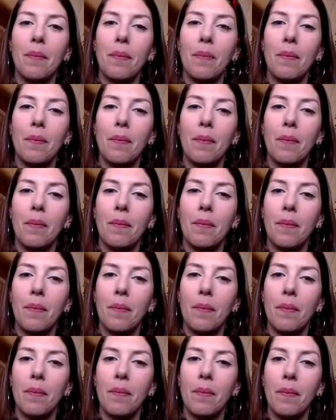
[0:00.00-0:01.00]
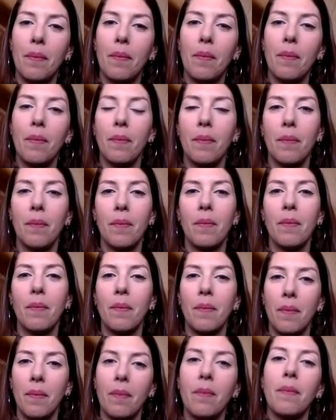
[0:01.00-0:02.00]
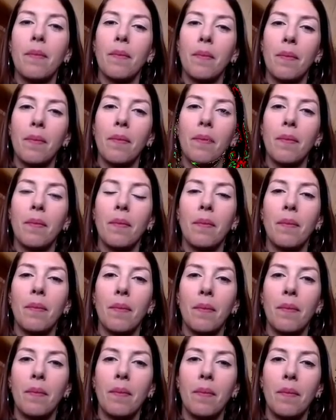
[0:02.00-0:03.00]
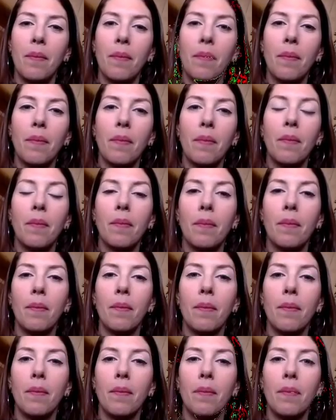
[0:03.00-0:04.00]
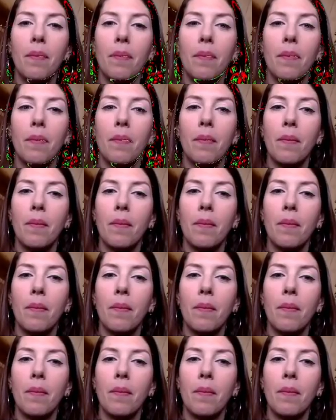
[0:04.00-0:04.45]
No words are spoken by the person on screen.